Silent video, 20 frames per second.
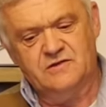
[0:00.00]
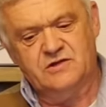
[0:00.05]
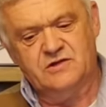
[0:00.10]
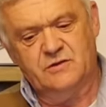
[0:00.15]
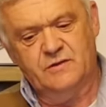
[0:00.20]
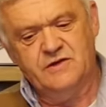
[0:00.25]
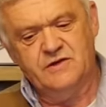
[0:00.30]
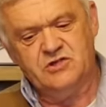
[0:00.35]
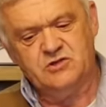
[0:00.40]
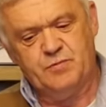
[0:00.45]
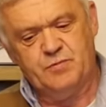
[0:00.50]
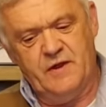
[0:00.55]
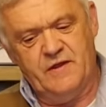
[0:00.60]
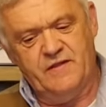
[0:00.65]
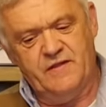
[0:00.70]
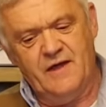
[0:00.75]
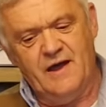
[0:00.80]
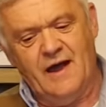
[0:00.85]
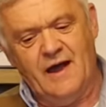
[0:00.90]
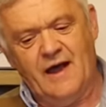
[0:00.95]
So we
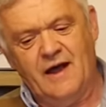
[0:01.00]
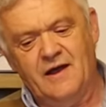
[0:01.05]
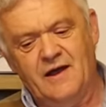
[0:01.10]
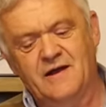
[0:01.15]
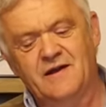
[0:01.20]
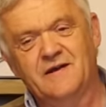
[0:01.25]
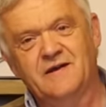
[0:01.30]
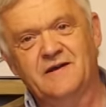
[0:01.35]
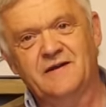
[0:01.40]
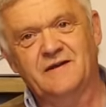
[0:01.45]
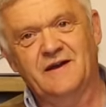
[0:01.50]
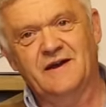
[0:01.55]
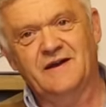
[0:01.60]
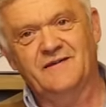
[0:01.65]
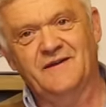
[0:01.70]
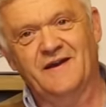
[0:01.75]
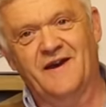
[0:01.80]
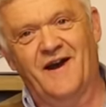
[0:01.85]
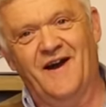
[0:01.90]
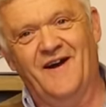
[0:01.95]
spin that,
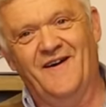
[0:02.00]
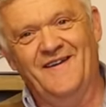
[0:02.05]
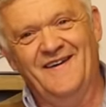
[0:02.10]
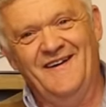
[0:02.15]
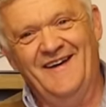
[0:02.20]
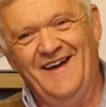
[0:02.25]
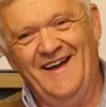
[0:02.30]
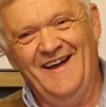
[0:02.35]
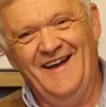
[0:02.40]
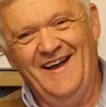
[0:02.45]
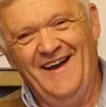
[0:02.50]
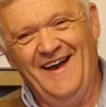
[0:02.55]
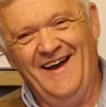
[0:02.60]
there we go.